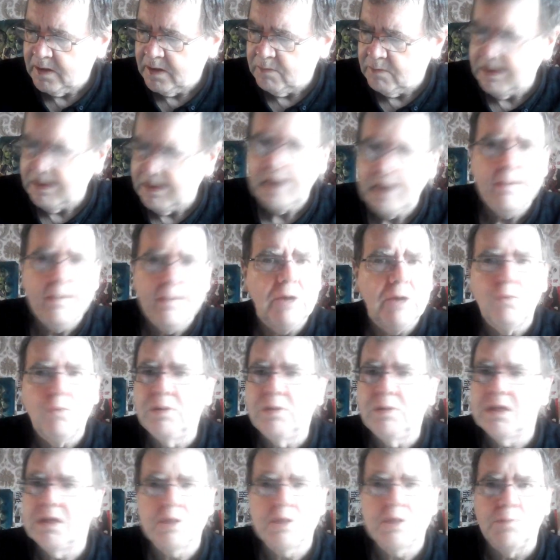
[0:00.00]
Really made up
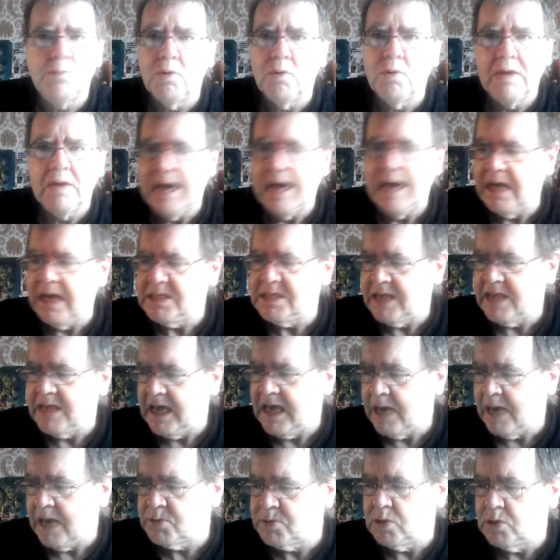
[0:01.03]
with this book, guys. Yeah,
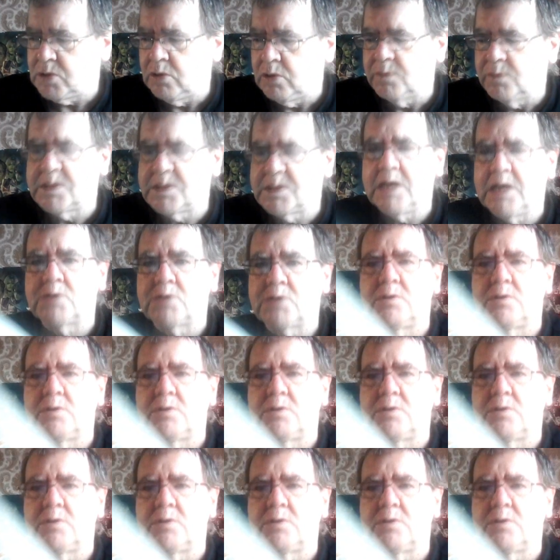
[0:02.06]
absolutely love Tales